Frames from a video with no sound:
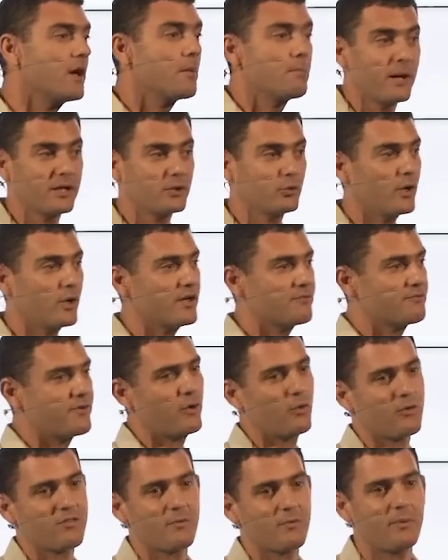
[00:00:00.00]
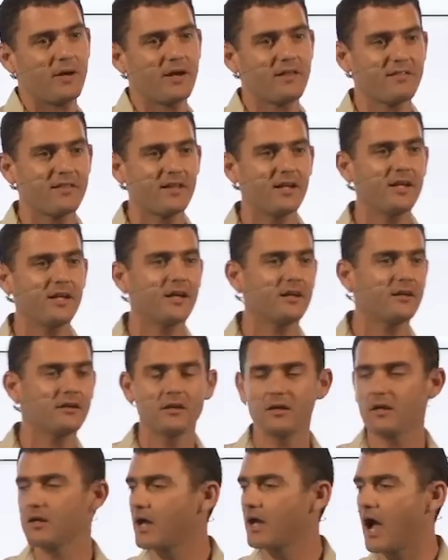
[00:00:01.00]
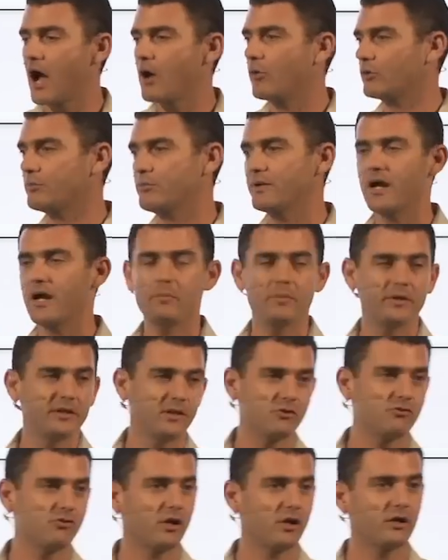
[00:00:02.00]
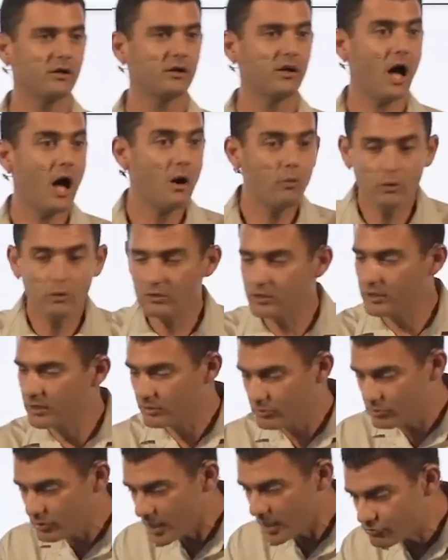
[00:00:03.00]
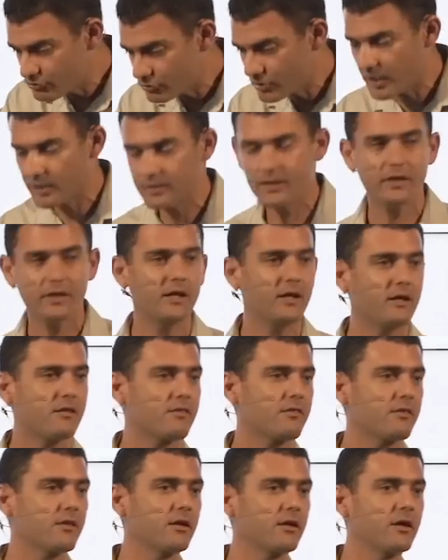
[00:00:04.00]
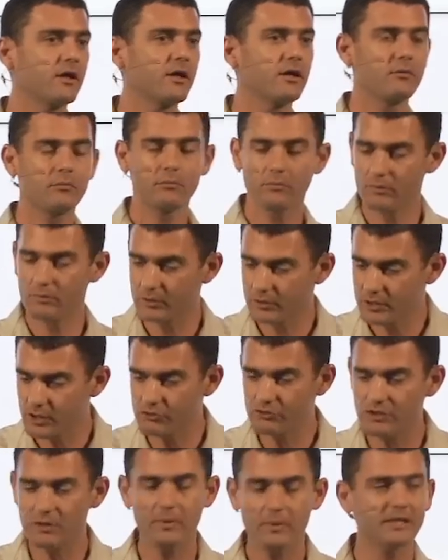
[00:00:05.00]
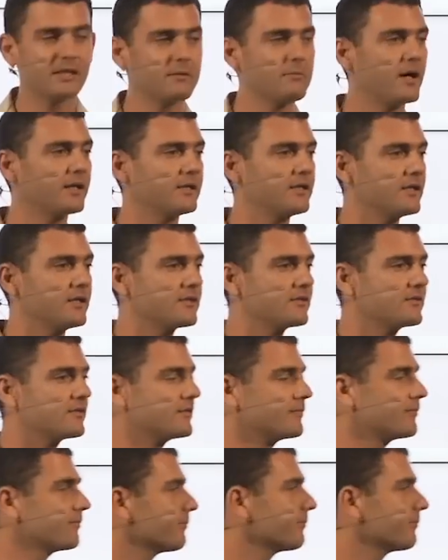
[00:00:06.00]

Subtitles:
By the way, if I was a Palestinian, I would become a teacher. I would educate the kids, teach them mathematics.